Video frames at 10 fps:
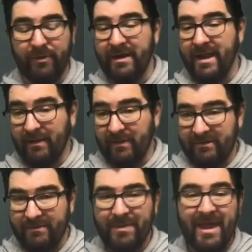
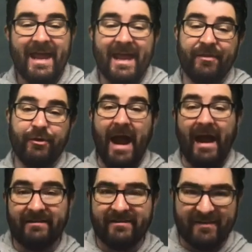England. In the
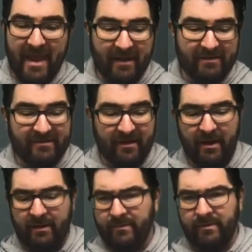United States,
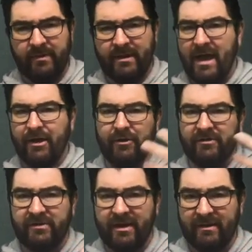
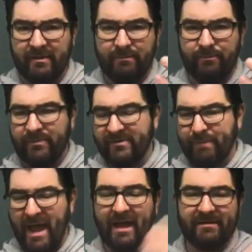Congress
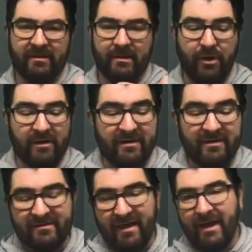passed and the
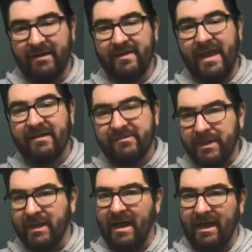president signed the
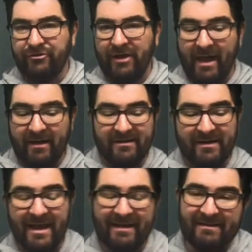Espionage Act in
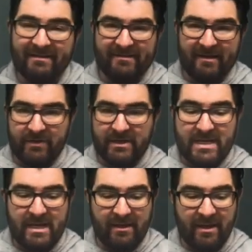
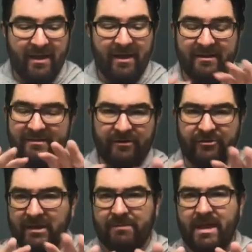1917,
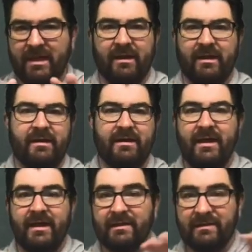essentially making it
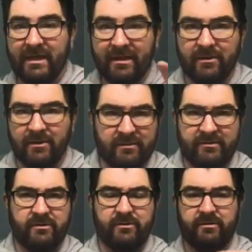illegal
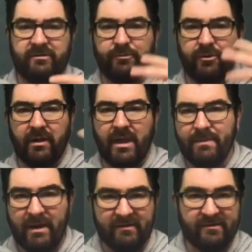to
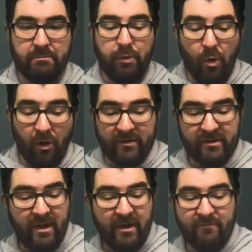proclaim any support
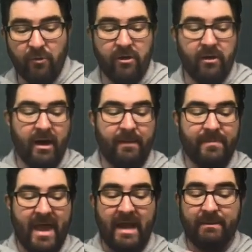for
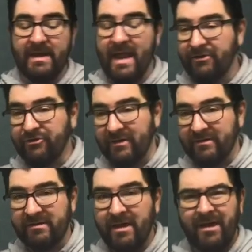enemy
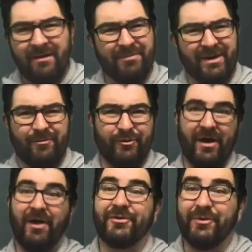nations, but it was
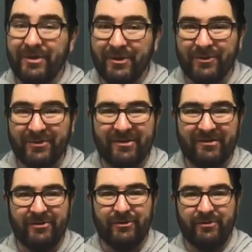also used
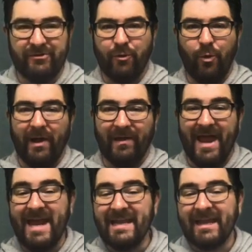to quell
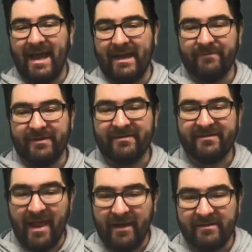any kind of
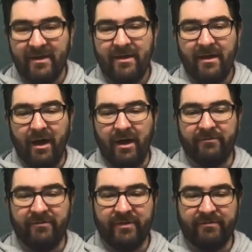dissent
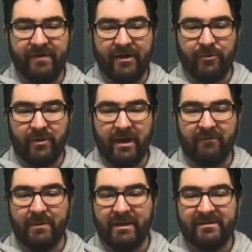of the federal
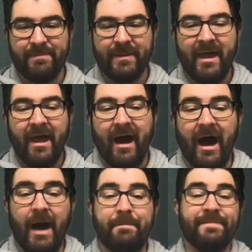government.
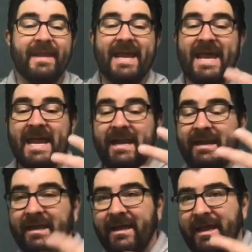
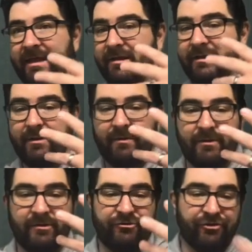In
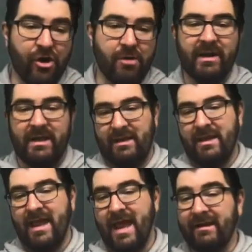Germany
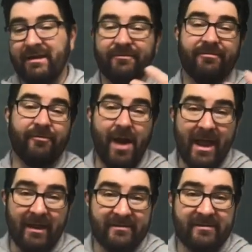and in
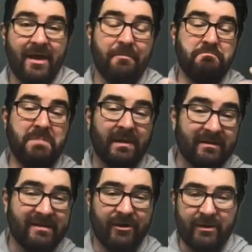France,
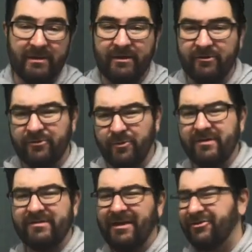military leaders were
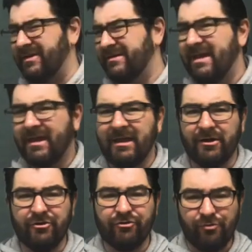essentially taking
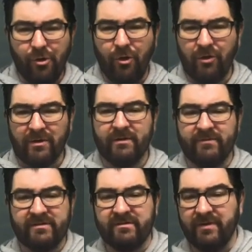control of
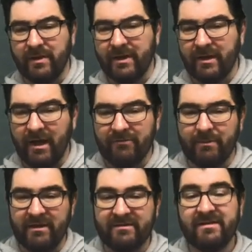the civilian
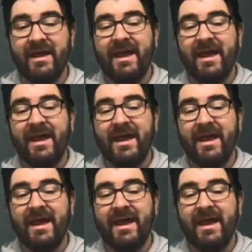governments.